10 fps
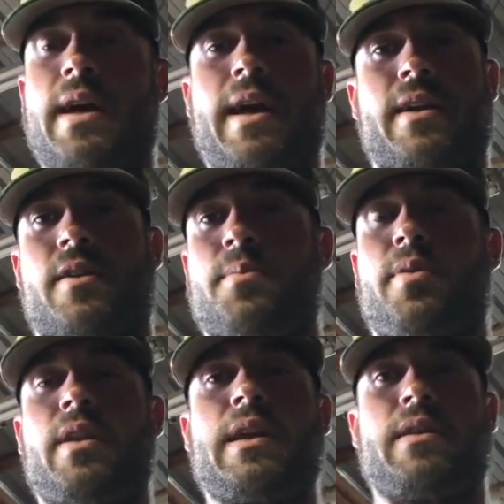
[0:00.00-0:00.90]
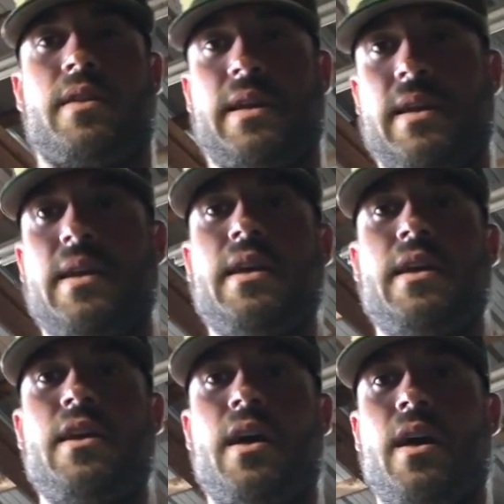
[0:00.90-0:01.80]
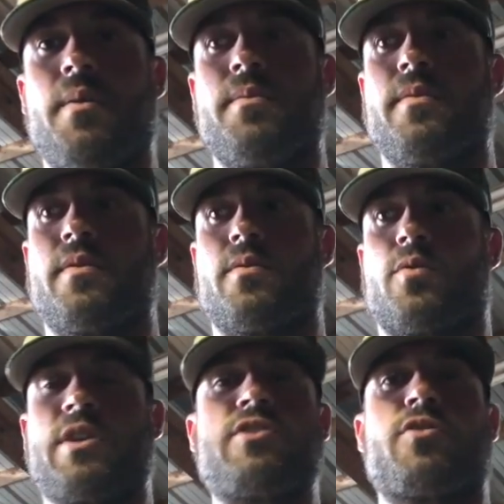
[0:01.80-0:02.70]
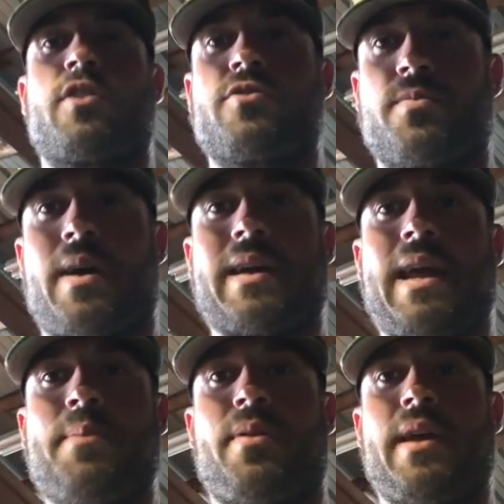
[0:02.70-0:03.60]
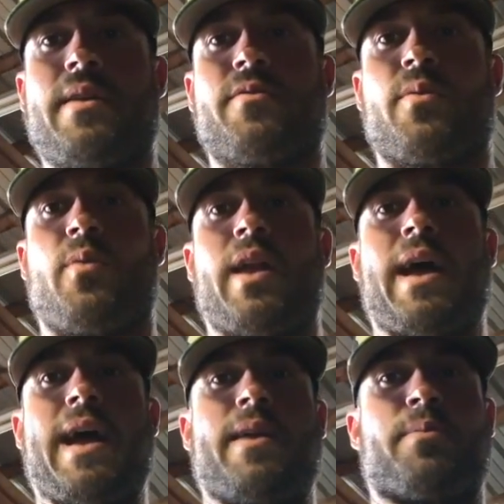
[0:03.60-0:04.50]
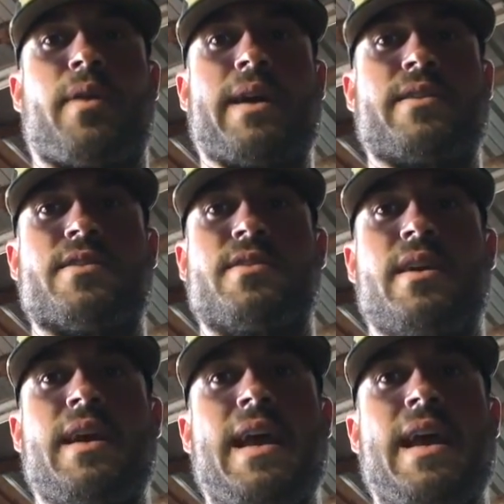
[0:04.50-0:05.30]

I completely, restructured my game plan from what I had in practice